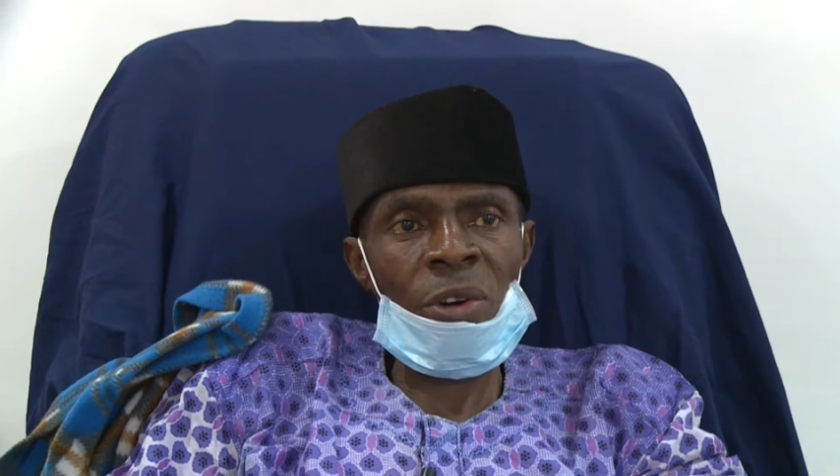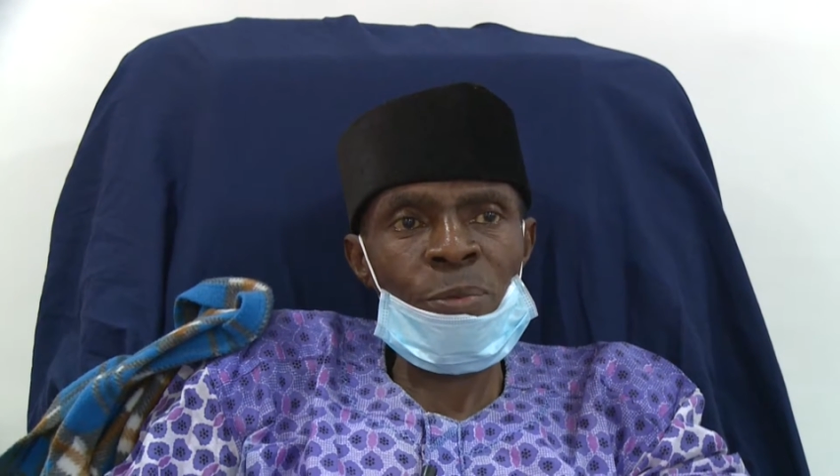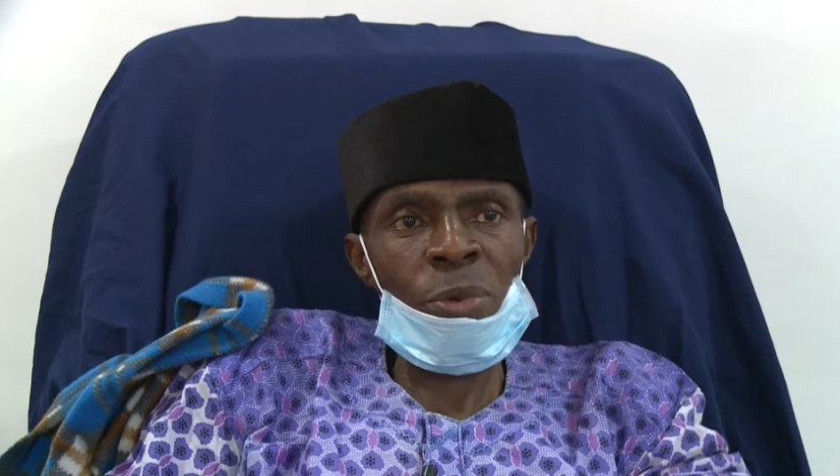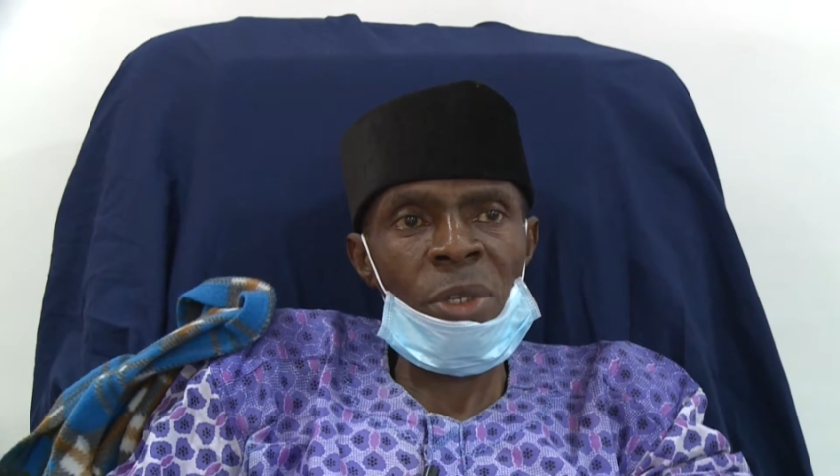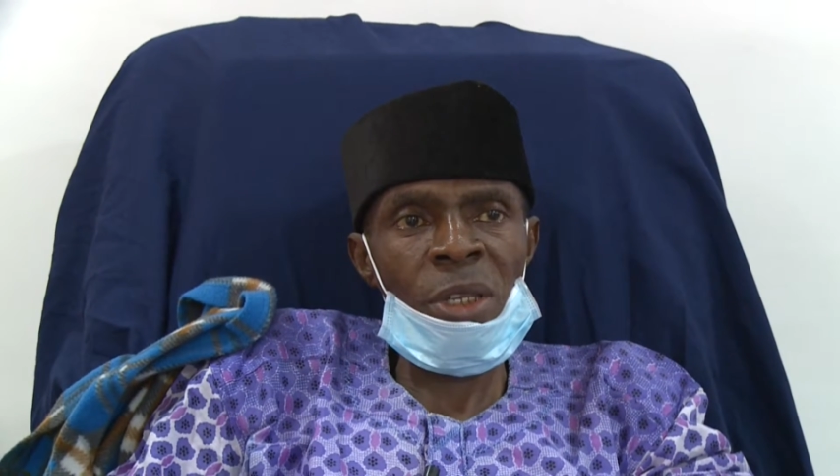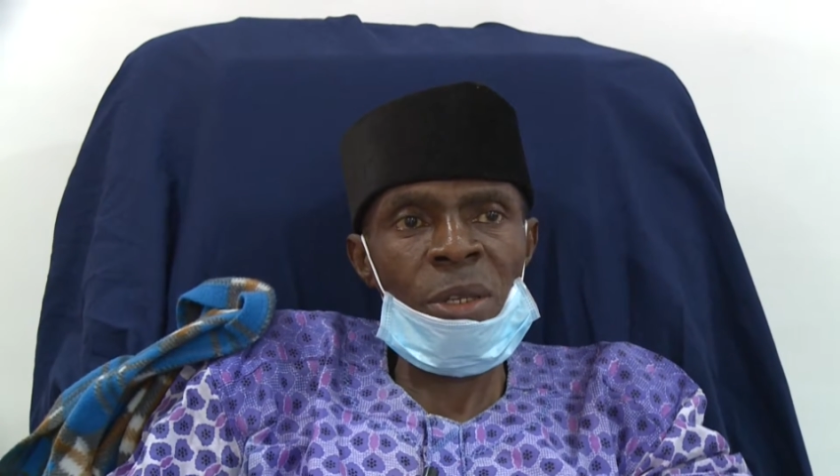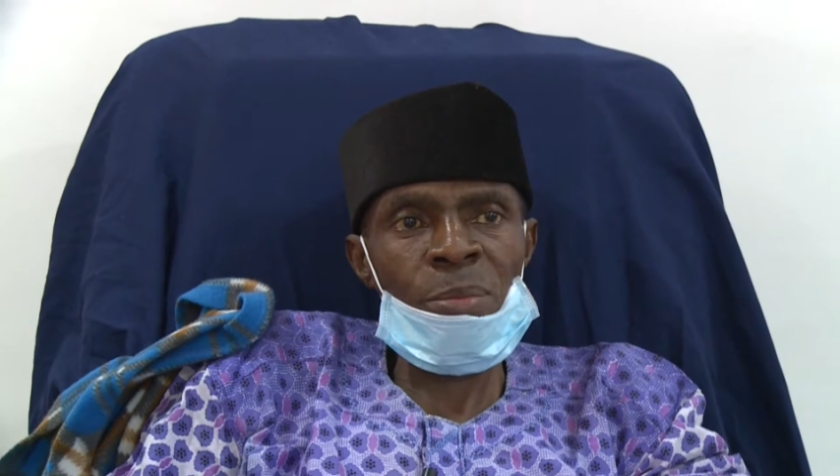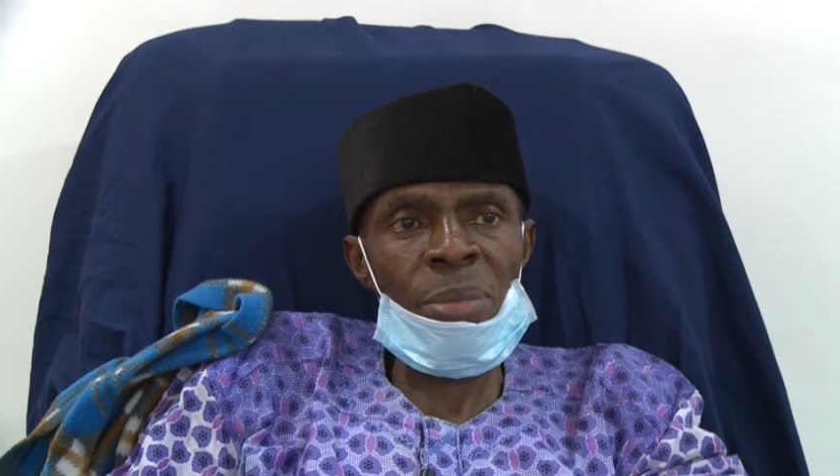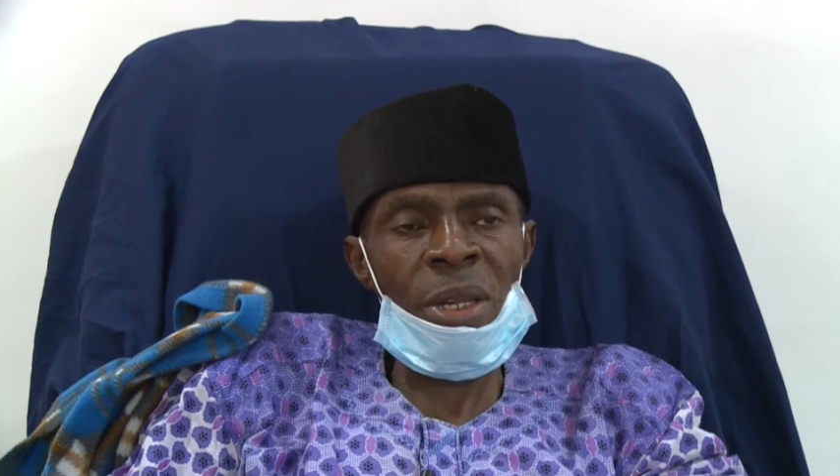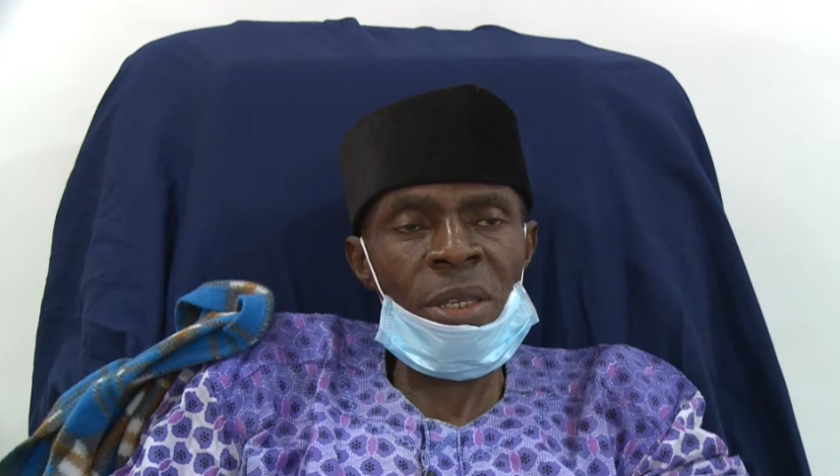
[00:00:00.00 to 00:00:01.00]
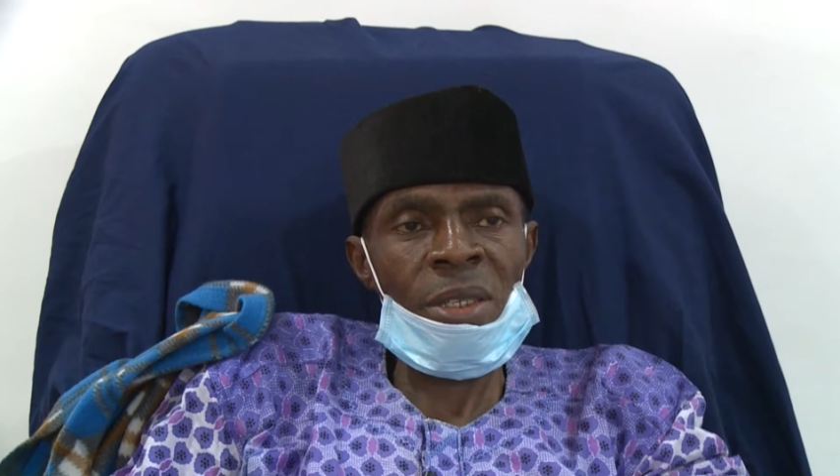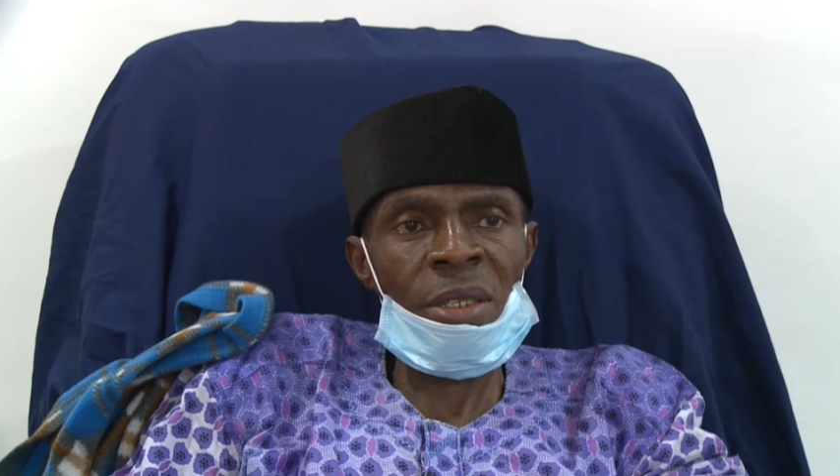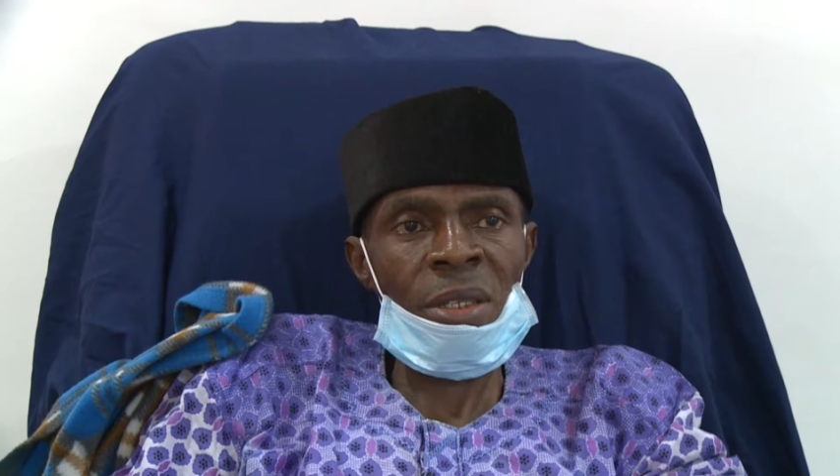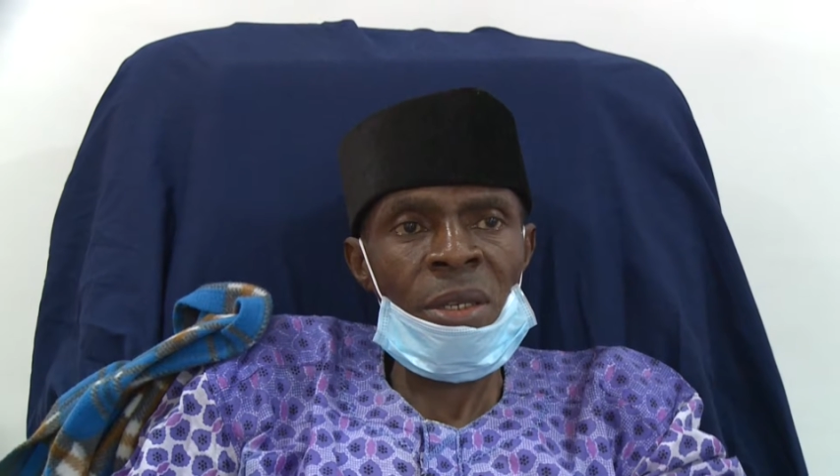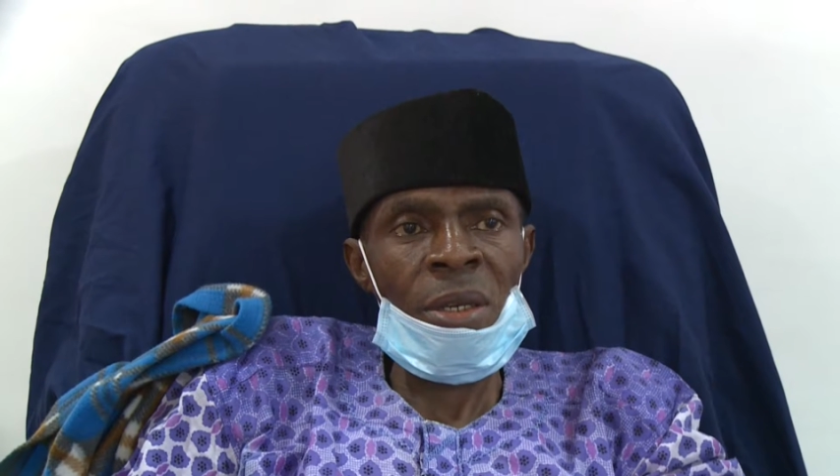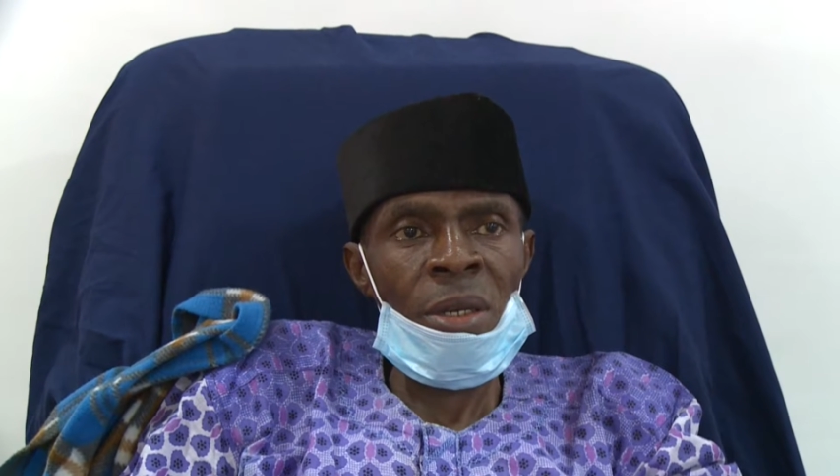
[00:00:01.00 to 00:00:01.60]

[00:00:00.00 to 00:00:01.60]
of putting in place